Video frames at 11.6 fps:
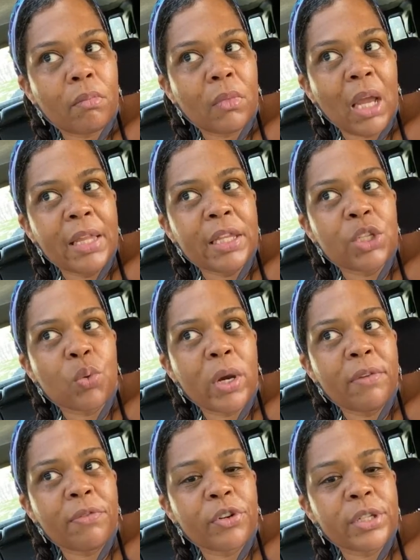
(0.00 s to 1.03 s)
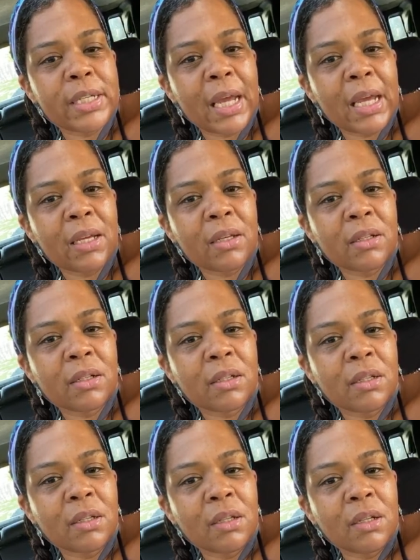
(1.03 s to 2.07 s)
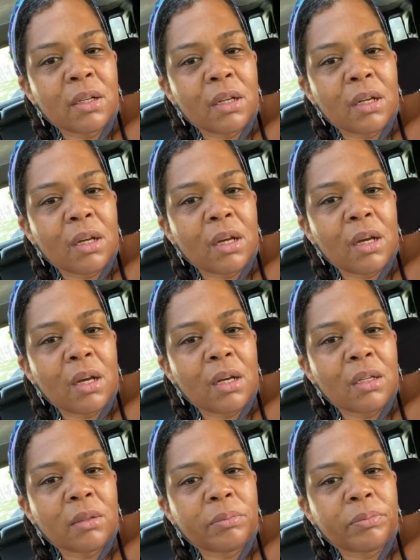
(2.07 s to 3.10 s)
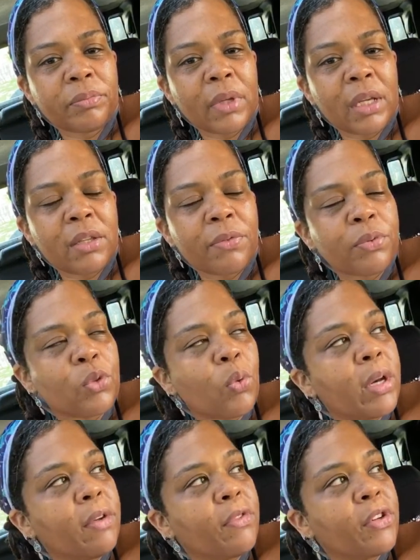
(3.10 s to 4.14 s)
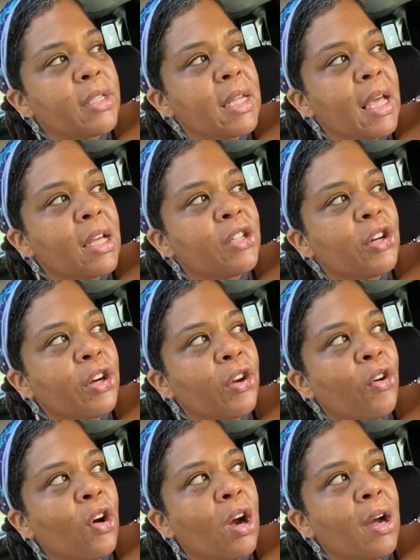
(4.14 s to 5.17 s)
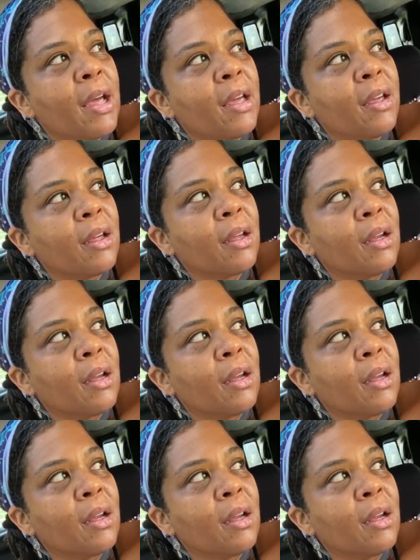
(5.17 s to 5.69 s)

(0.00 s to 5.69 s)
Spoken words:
at the 21st day, uh, at the 21st day, I started crying.